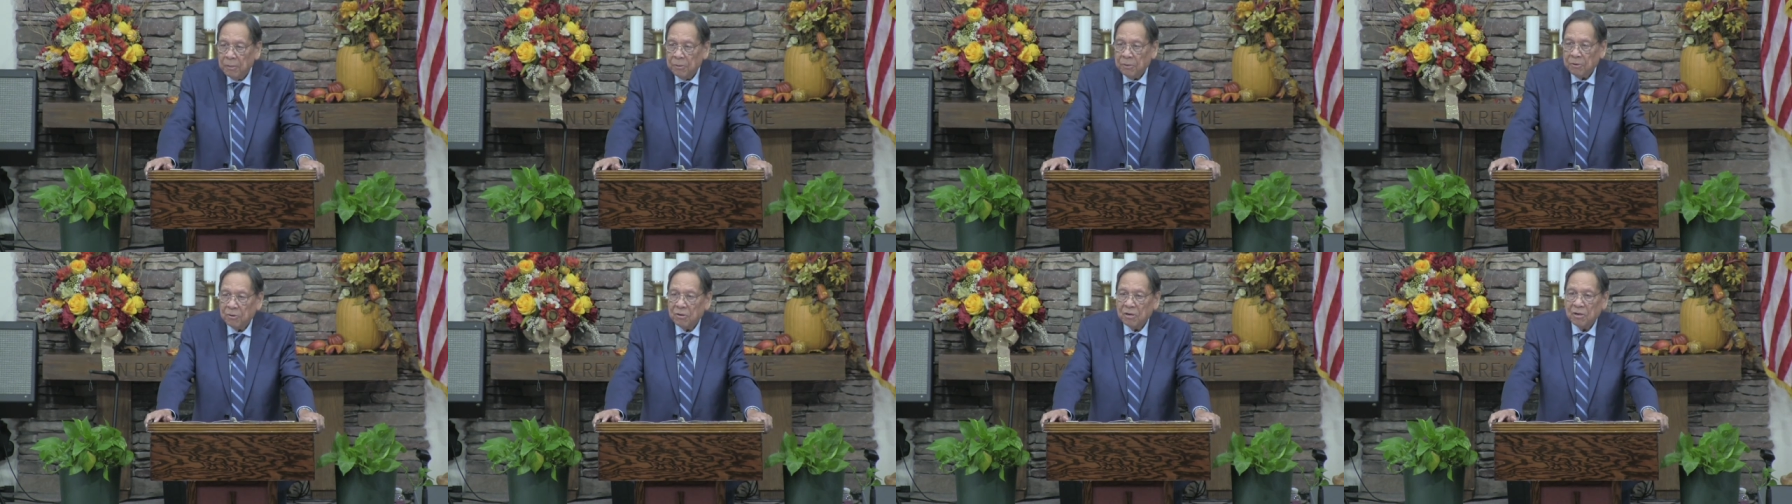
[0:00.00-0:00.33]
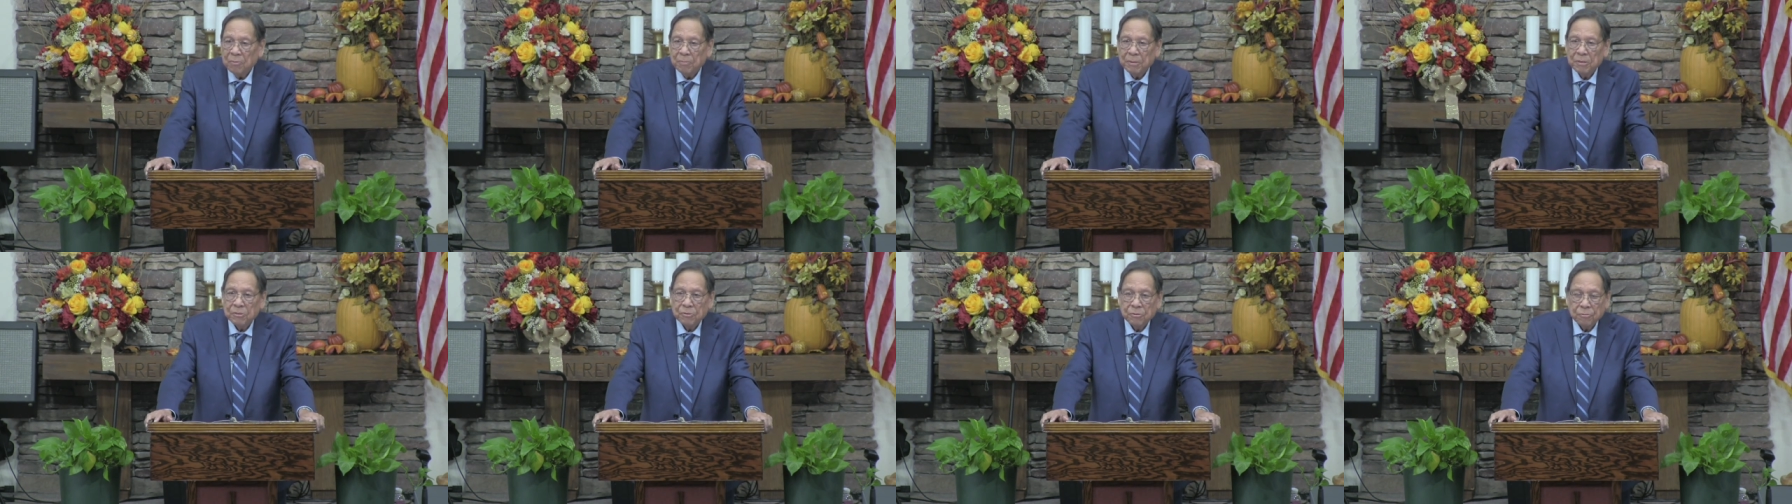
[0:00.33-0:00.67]
They're
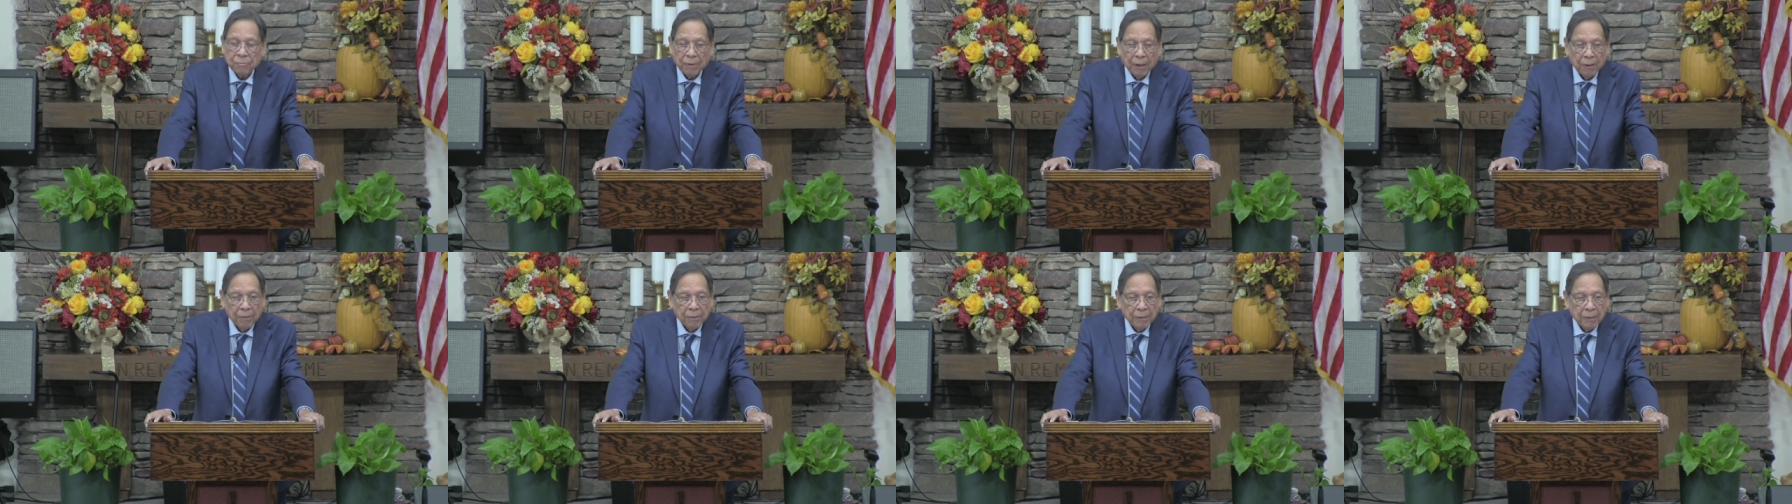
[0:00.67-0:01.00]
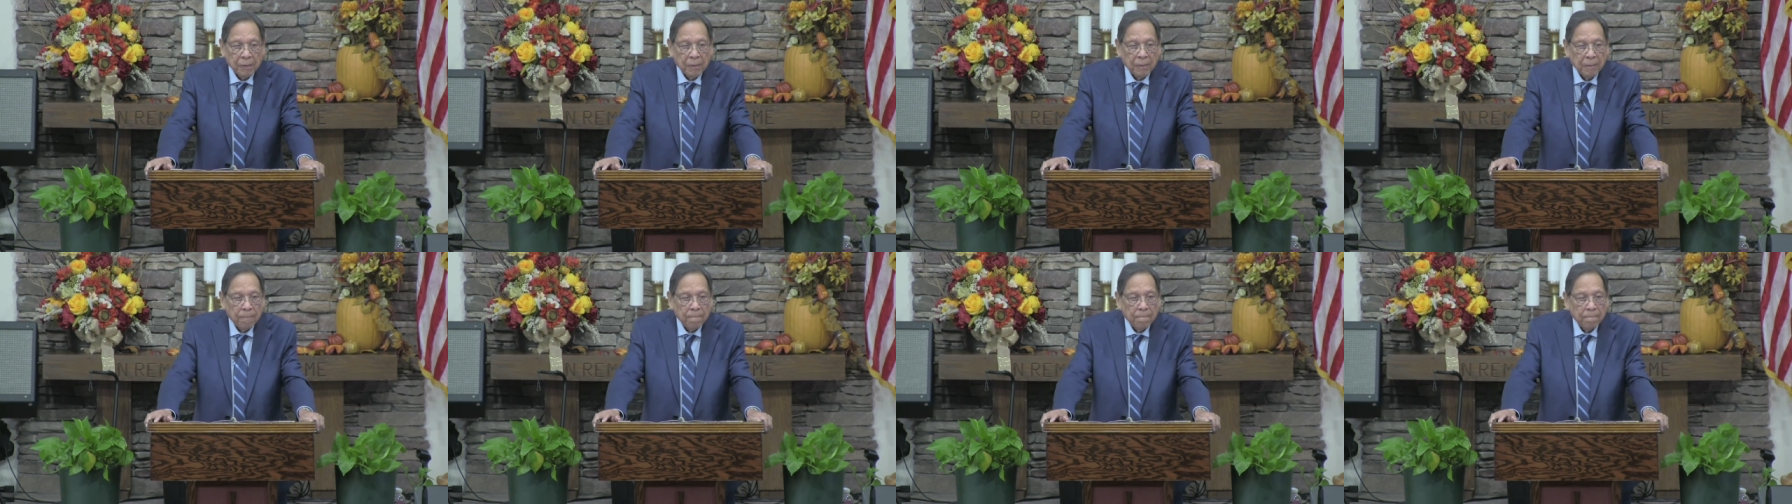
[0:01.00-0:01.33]
going to be
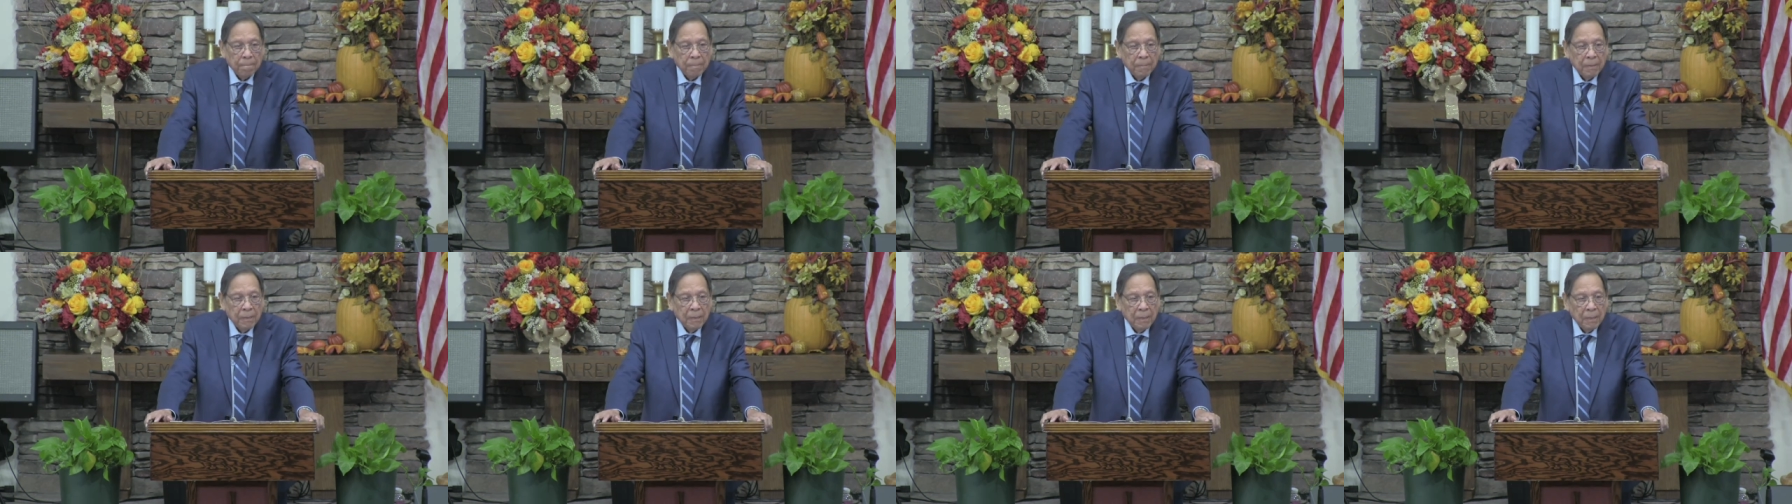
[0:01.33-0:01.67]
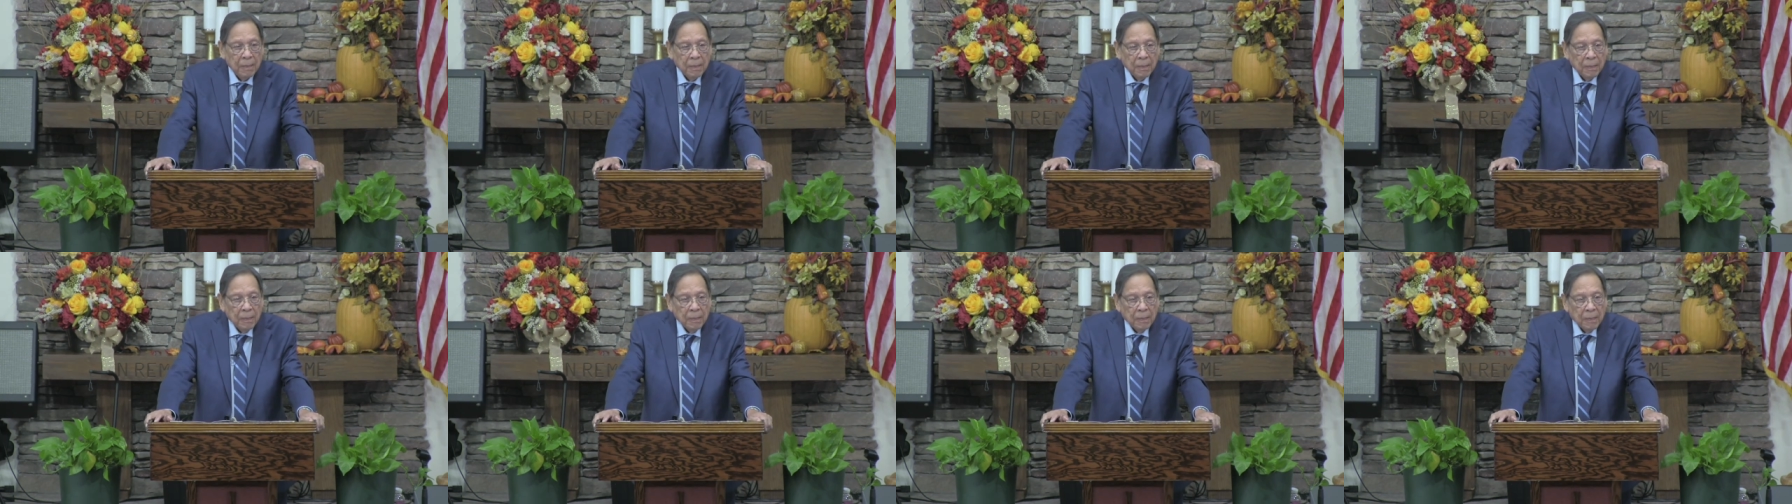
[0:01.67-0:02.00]
surrounded.
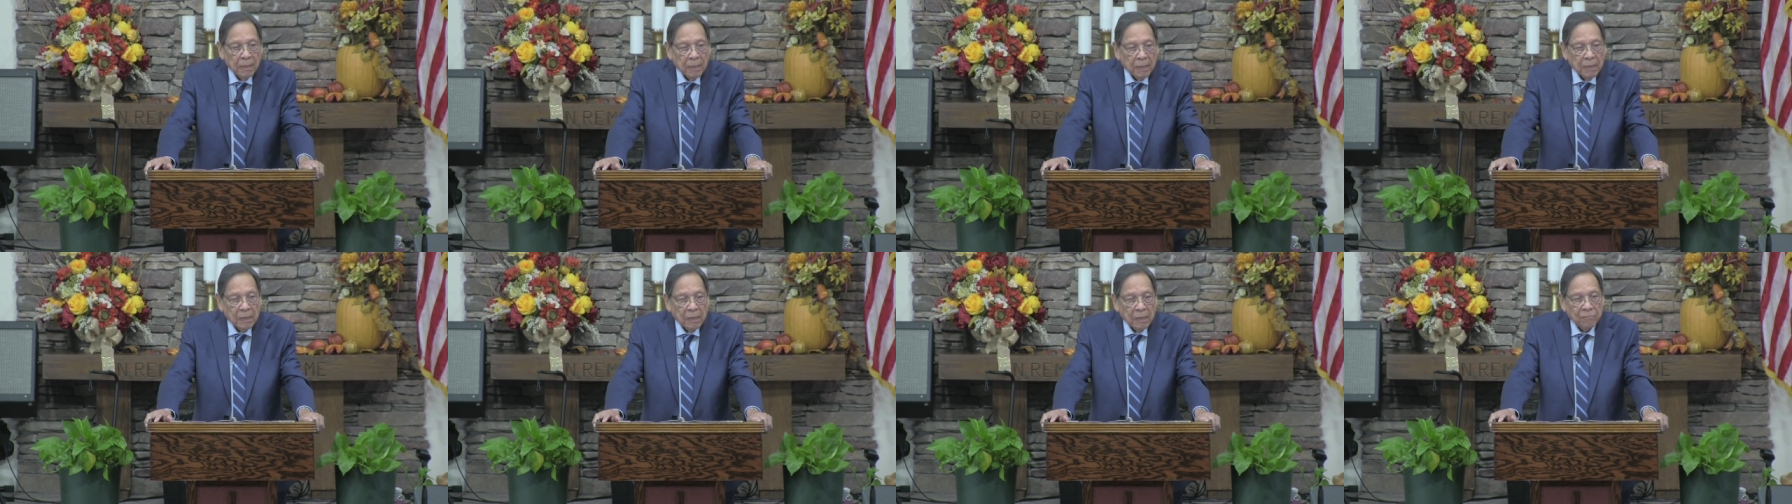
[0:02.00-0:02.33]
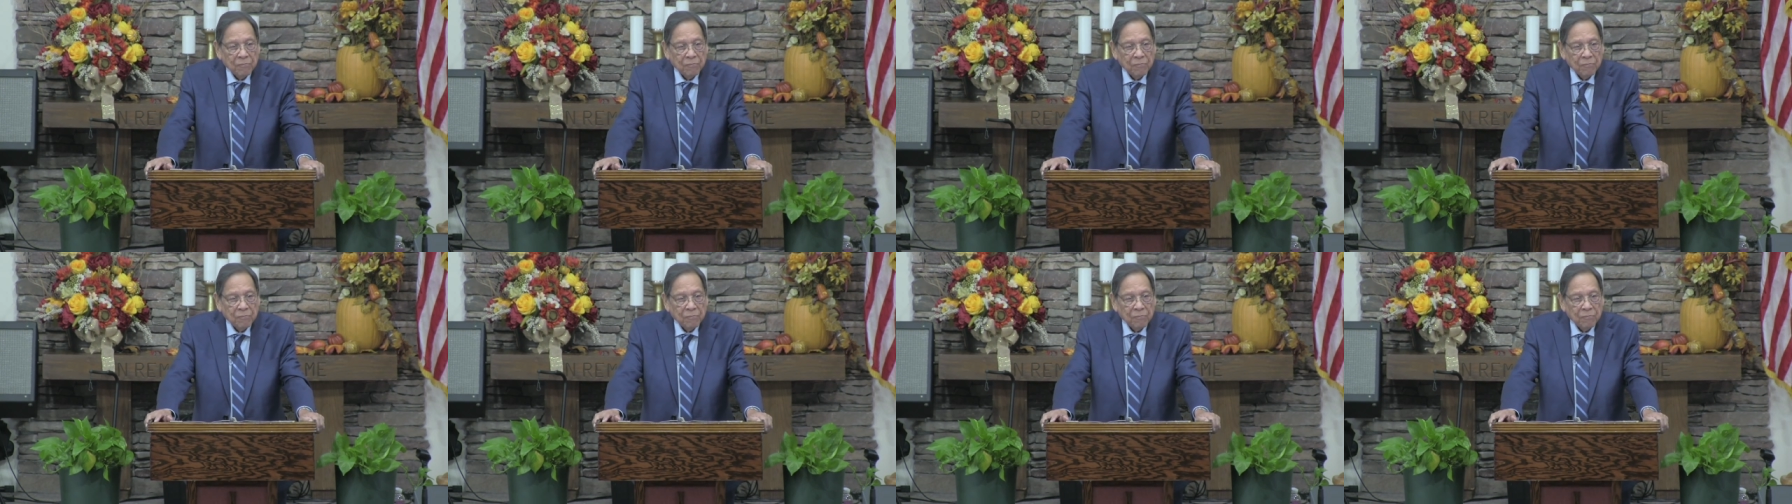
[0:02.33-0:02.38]
And